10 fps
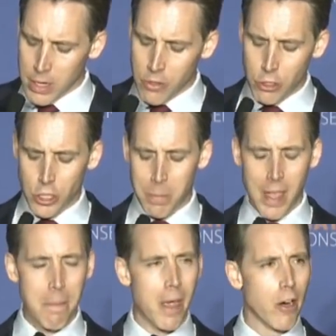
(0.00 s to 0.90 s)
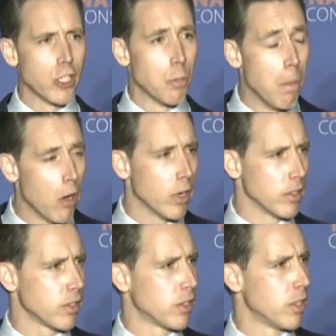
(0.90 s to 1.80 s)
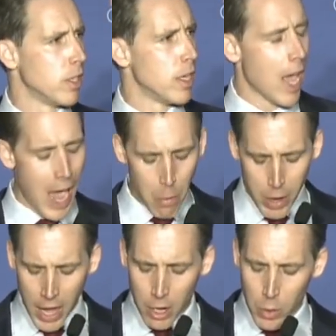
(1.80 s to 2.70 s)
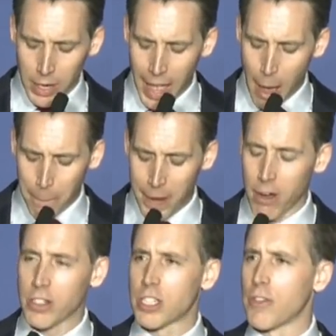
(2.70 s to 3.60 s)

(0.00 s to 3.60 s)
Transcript: There should be a marriage bonus. And we ought to allow parents of